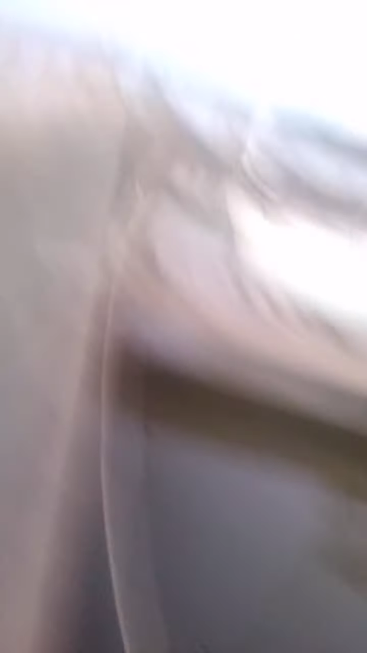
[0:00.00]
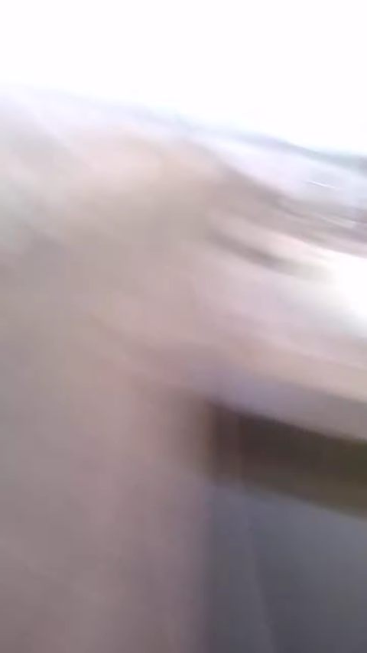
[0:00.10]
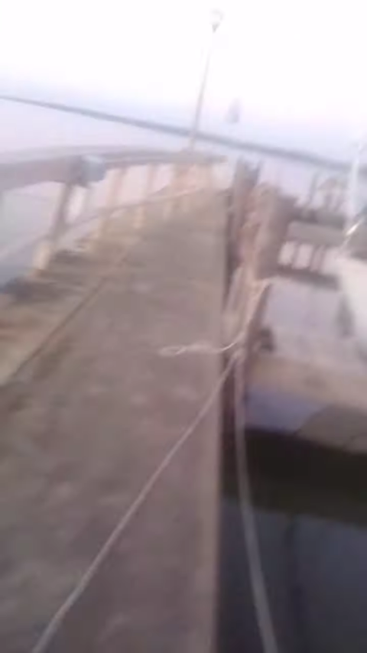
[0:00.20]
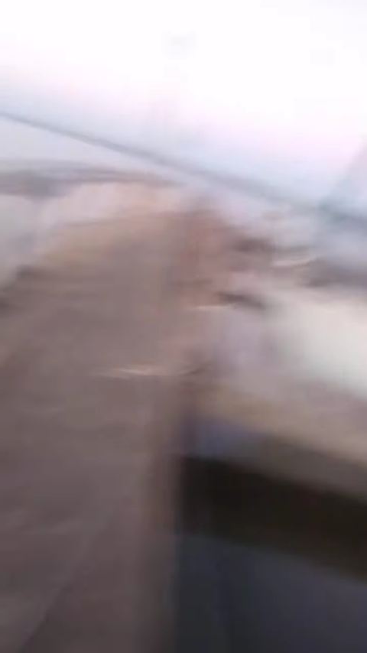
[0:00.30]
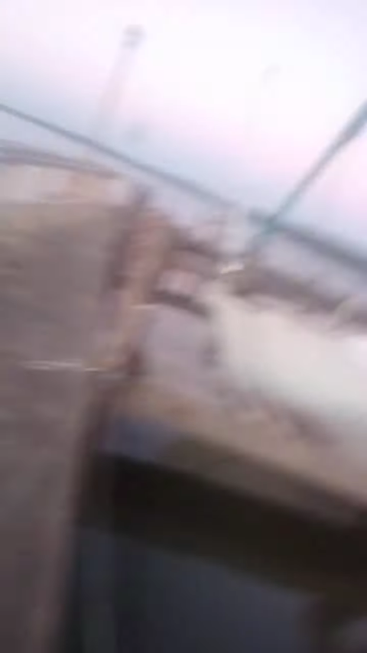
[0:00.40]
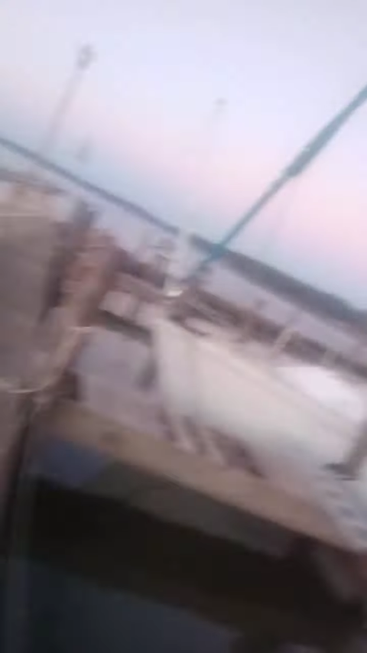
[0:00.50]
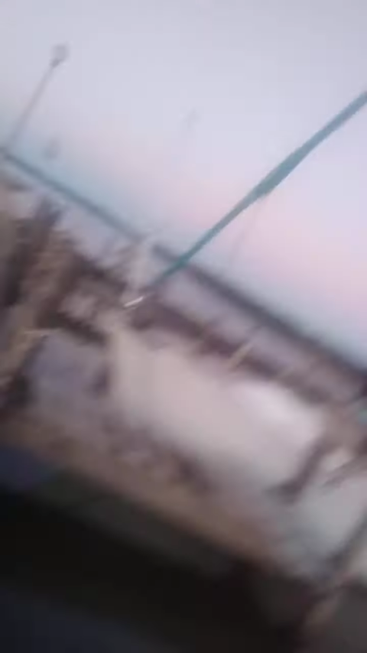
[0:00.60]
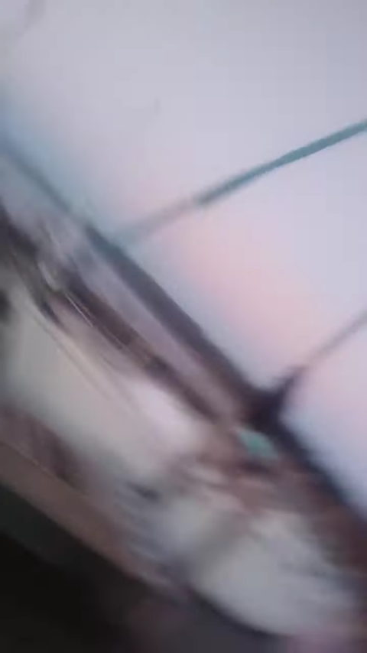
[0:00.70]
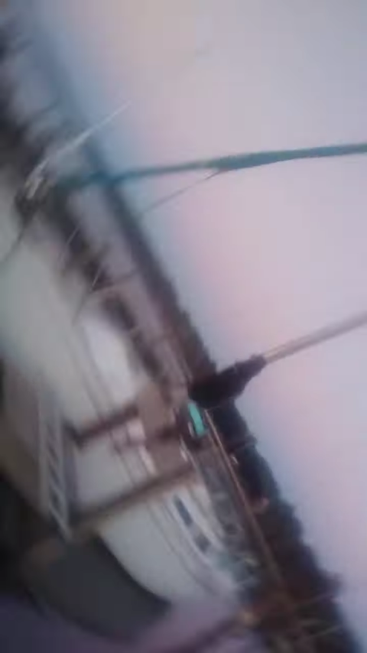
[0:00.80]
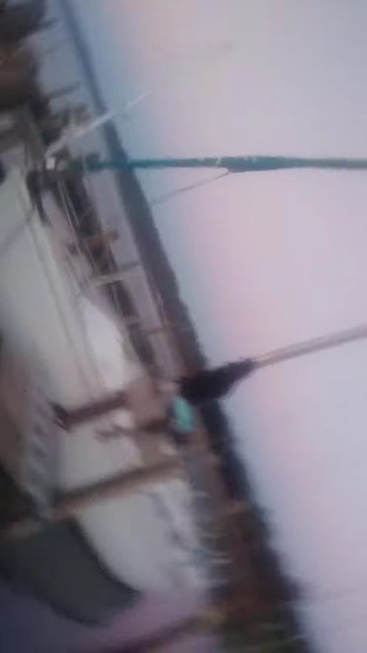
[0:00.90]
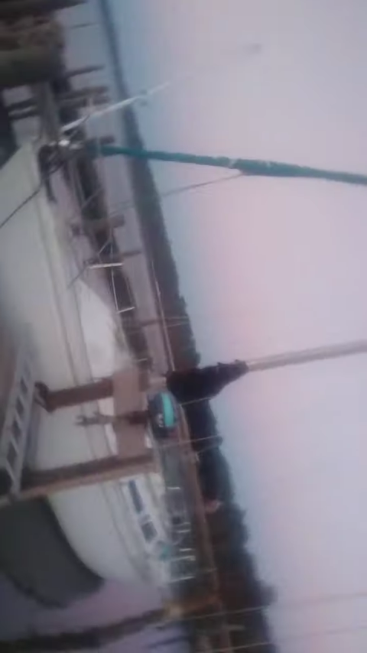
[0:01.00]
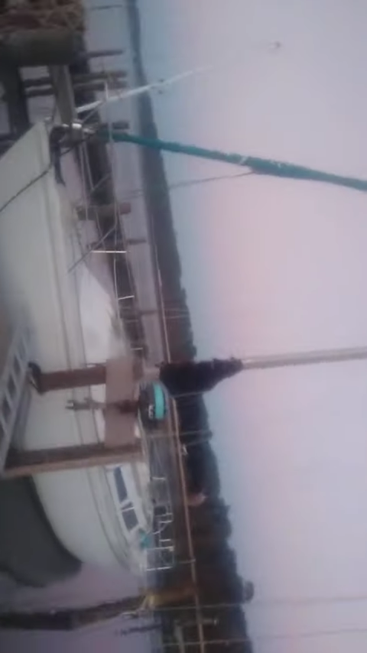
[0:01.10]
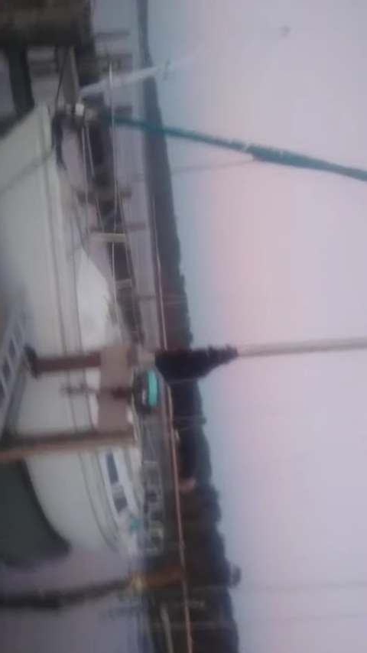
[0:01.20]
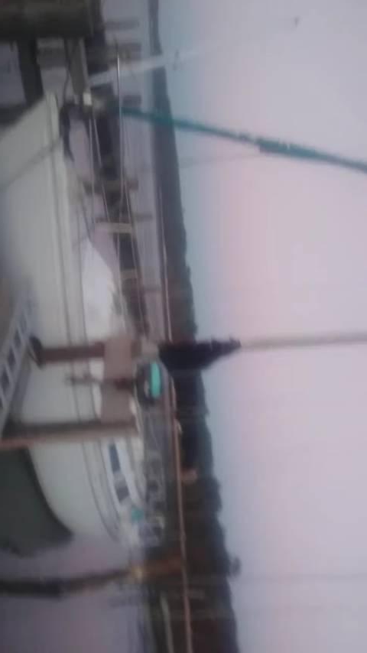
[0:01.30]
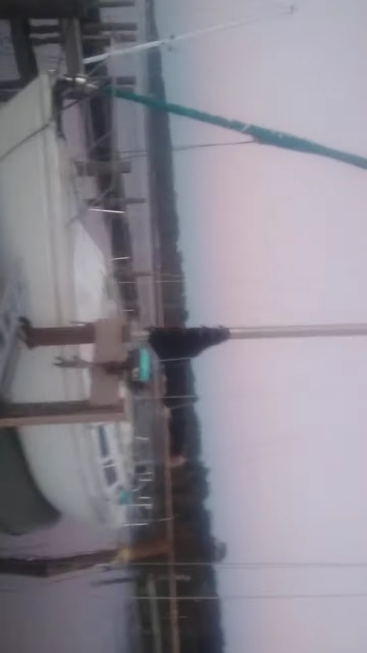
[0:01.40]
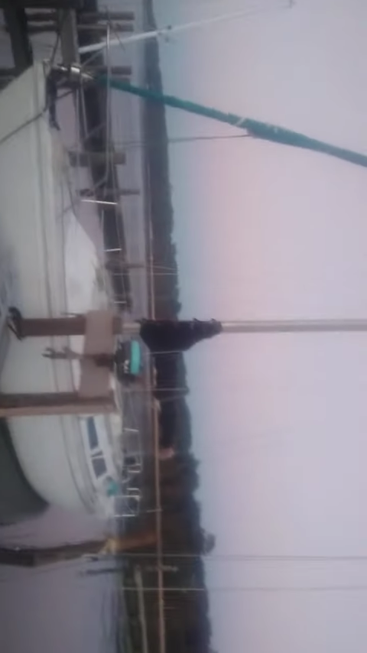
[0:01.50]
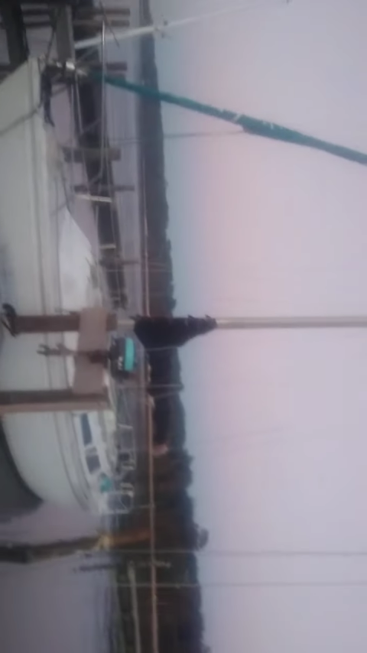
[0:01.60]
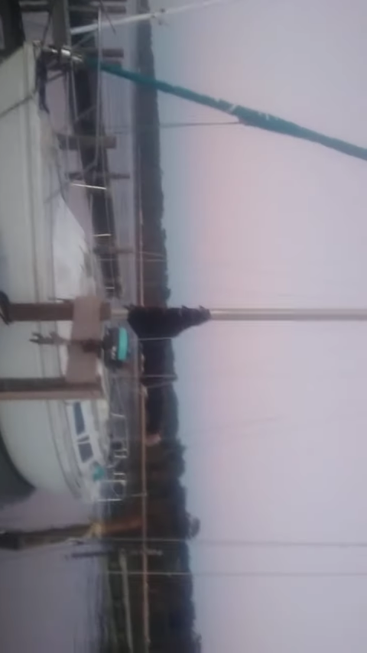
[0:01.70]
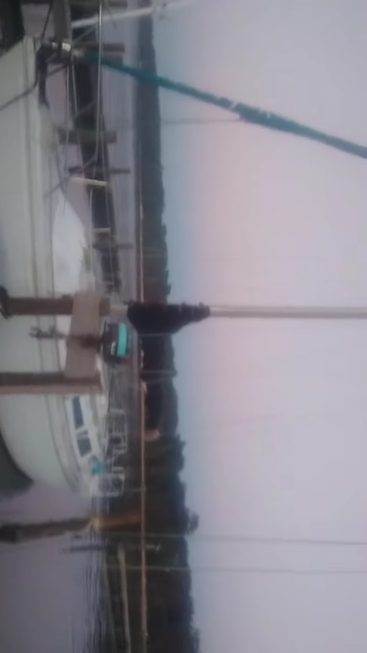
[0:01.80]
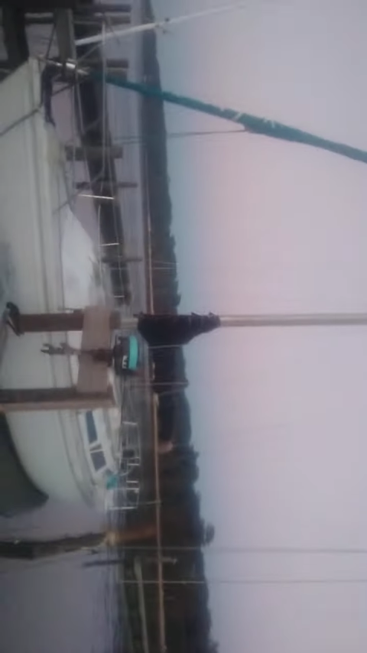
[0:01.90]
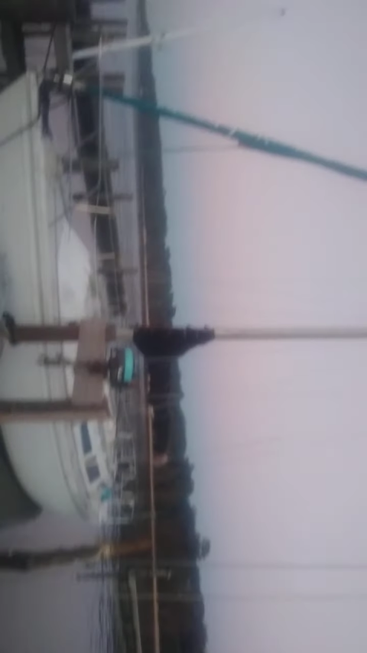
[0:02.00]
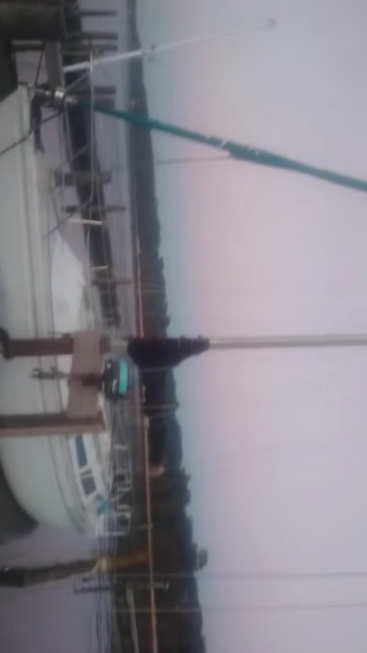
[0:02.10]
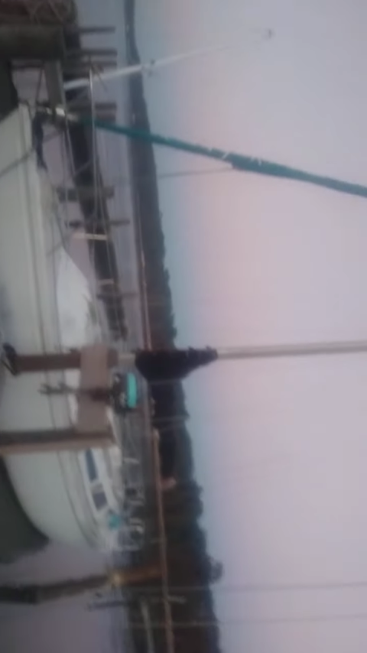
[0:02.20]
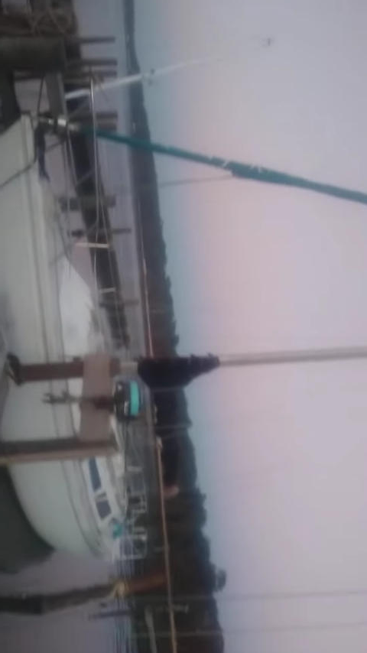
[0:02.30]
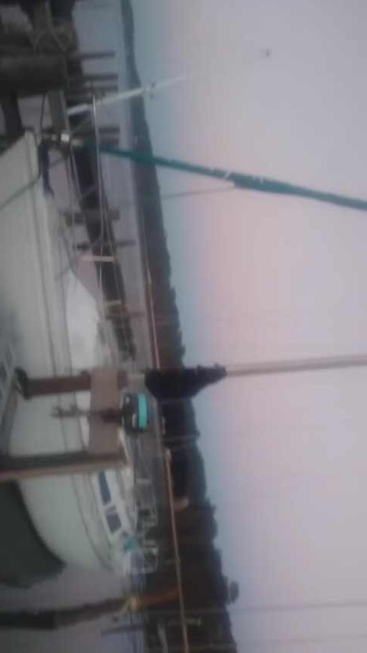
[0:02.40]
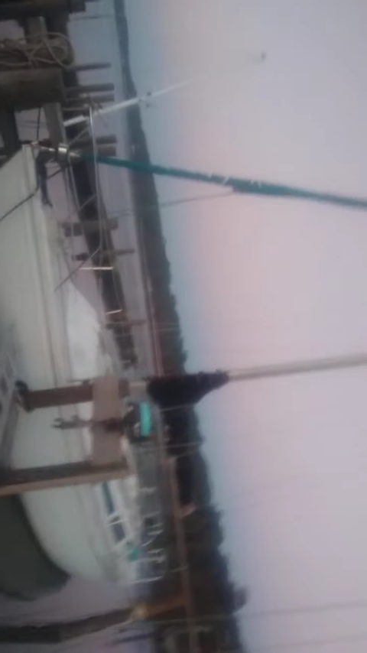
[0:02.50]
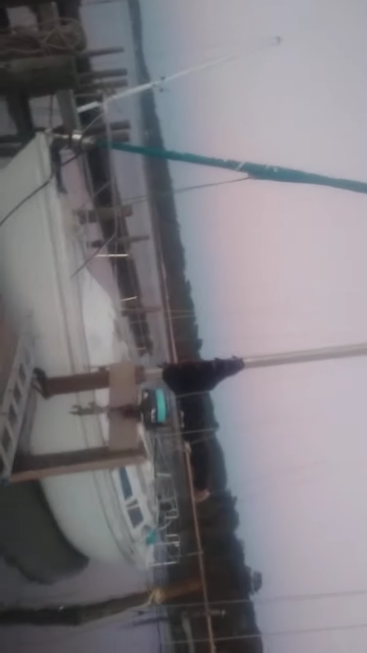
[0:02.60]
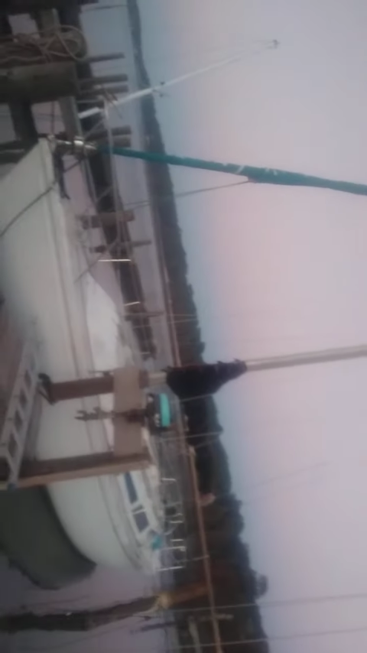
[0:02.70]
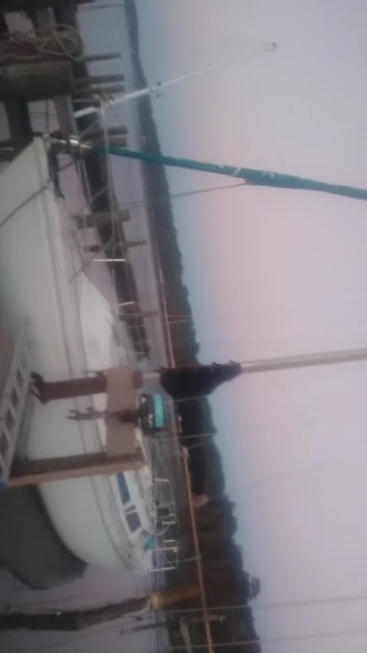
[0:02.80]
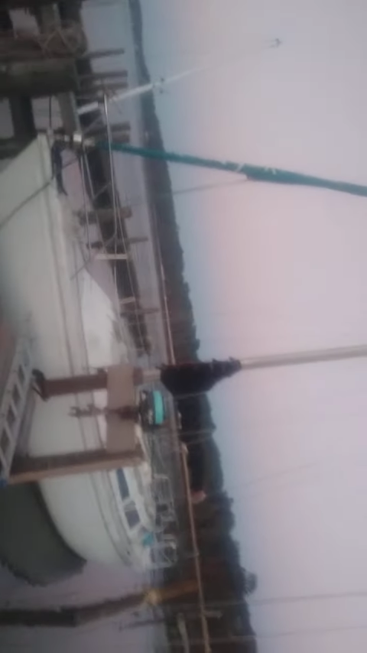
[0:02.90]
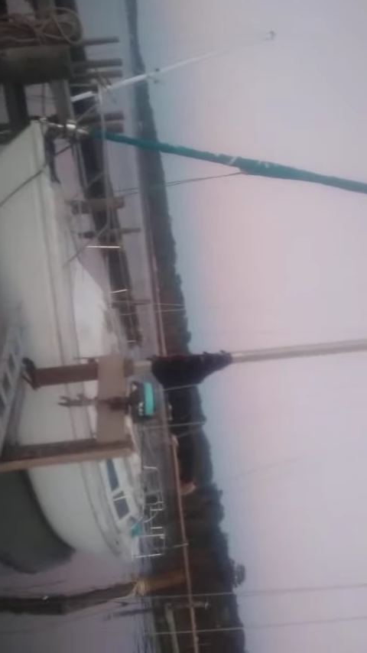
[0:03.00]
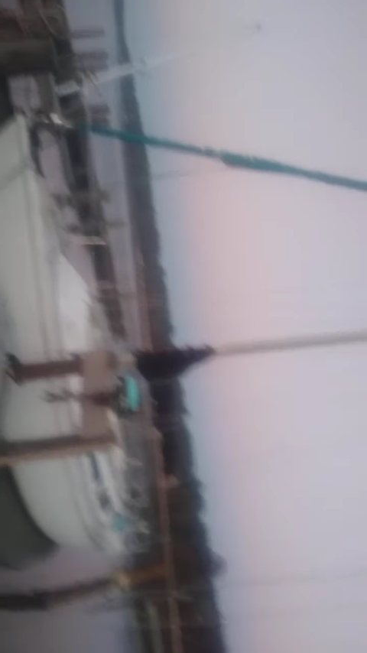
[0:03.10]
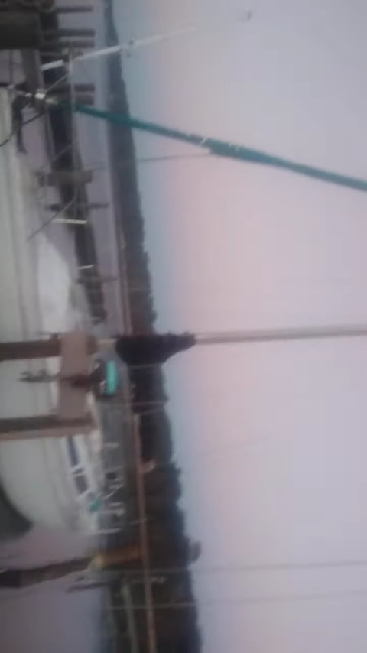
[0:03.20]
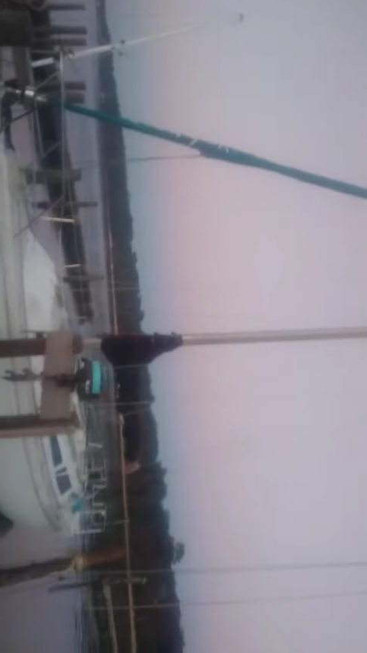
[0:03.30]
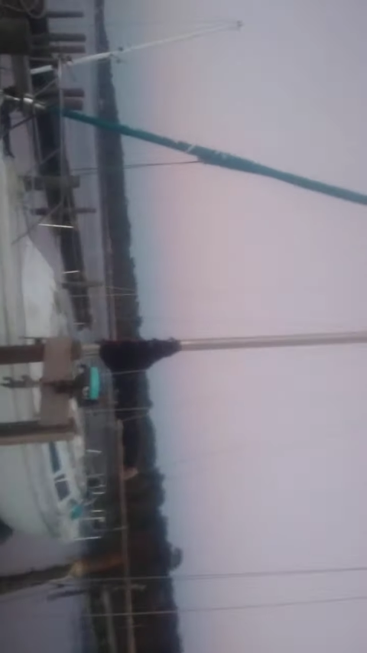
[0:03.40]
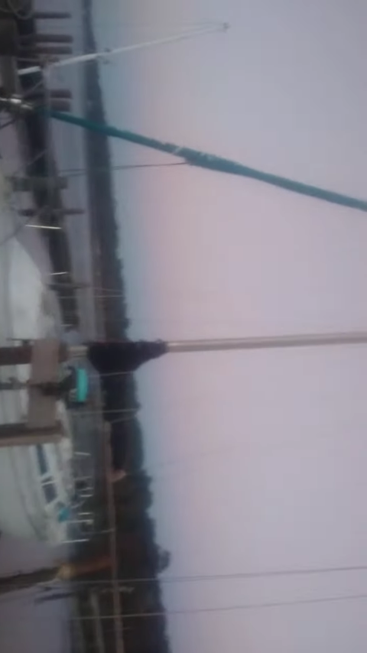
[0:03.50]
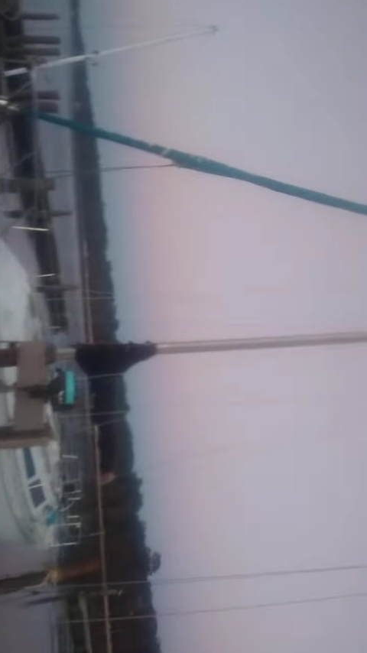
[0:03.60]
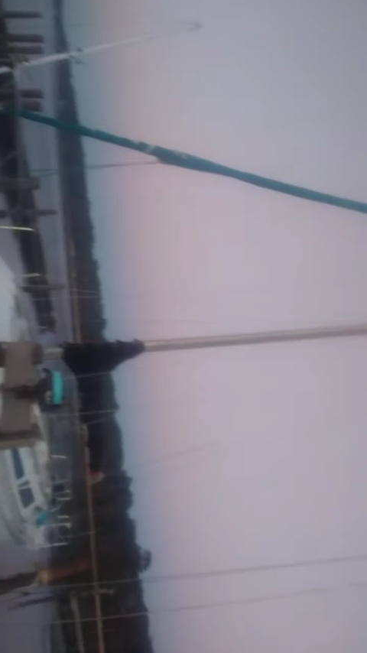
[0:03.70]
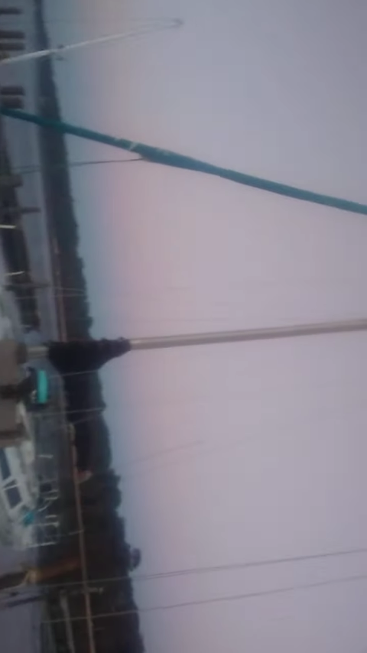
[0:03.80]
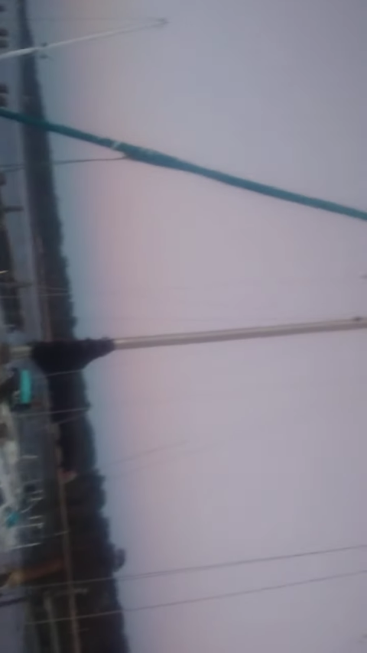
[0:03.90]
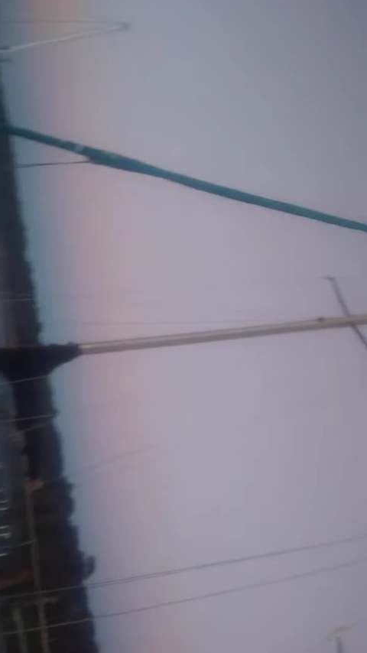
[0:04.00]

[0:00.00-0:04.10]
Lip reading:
[unreadable: no face in view]